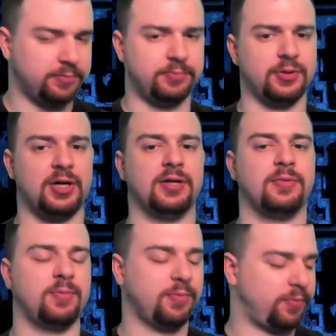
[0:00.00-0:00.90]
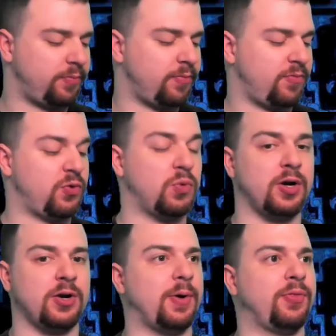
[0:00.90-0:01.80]
But if you
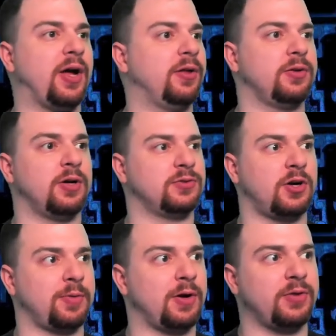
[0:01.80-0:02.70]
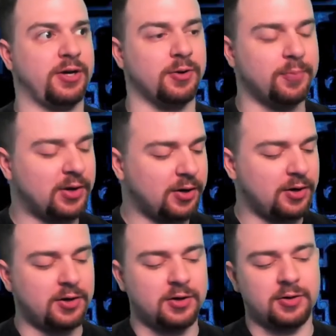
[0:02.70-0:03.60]
want to know about that, I'll talk about it later.
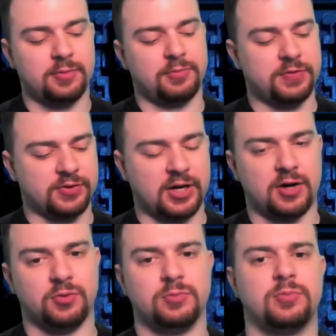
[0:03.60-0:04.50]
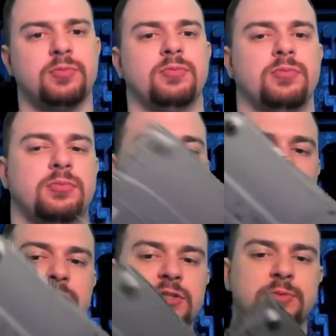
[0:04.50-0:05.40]
But for now,
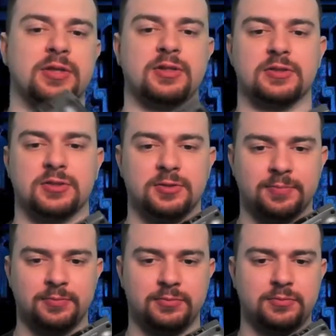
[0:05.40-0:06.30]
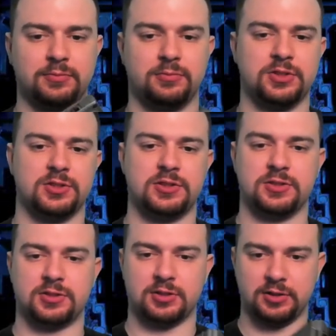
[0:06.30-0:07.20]
look at something like this which
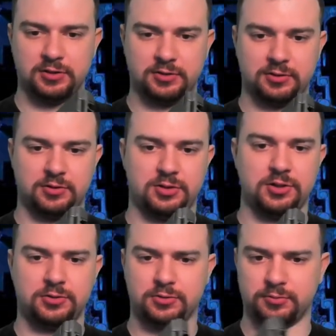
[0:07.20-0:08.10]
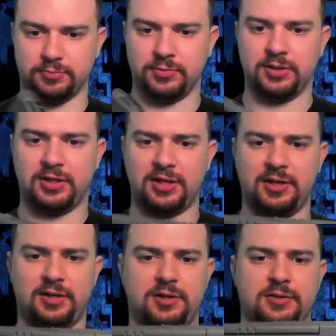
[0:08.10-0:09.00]
is the old
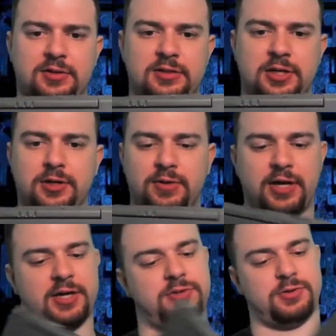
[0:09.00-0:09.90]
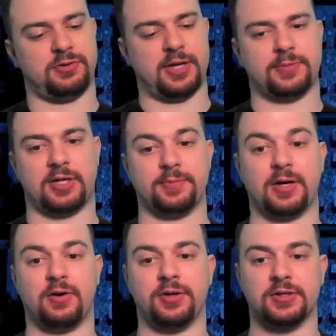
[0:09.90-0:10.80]
Dell Latitude laptop
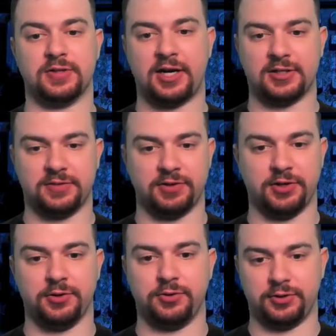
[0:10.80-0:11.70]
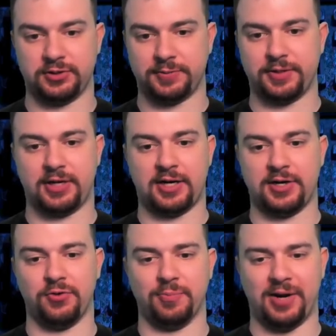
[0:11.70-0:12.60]
now. It is actually very old, you can tell by the eye
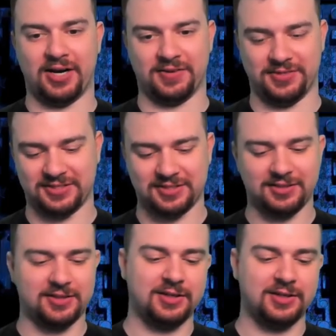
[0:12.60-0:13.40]
on the back of it.